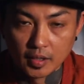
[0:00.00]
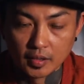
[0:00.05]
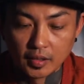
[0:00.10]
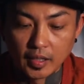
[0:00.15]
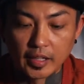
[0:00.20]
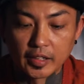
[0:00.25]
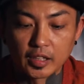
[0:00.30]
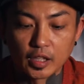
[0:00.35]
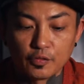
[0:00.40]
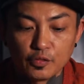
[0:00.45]

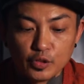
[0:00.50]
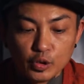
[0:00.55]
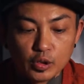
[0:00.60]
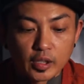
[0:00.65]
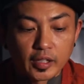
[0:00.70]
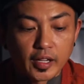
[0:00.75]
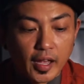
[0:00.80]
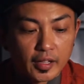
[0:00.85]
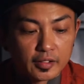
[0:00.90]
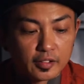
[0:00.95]
Like, if you
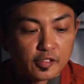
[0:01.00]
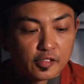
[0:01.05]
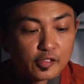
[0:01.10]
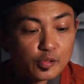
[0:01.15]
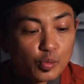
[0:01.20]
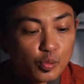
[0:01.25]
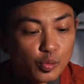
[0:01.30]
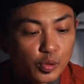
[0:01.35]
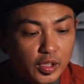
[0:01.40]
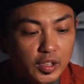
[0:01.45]
look at this
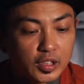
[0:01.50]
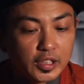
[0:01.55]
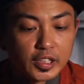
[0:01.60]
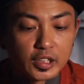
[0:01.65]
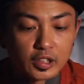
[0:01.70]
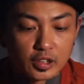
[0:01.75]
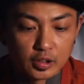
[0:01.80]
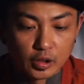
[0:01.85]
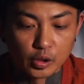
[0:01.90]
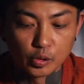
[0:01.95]
really
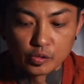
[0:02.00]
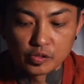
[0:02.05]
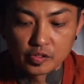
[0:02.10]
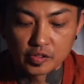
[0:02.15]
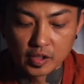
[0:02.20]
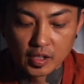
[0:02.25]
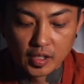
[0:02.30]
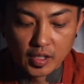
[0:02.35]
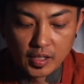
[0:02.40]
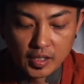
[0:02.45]

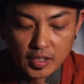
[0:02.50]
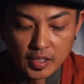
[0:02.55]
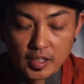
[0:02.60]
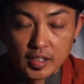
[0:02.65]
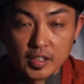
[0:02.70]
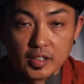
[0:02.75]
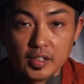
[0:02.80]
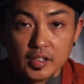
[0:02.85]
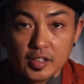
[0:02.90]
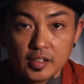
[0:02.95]
close,
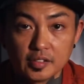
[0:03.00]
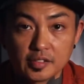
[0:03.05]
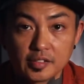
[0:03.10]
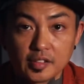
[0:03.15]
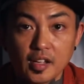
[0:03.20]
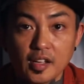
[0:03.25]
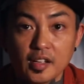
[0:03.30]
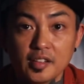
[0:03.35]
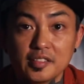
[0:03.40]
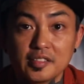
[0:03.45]
it is
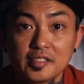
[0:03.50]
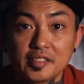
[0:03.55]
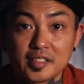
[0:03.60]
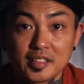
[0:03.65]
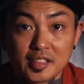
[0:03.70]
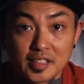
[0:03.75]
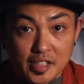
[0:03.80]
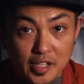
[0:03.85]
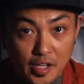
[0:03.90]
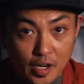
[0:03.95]

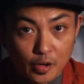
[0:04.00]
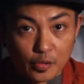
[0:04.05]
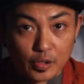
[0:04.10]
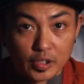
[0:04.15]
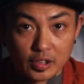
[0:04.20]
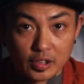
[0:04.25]
scary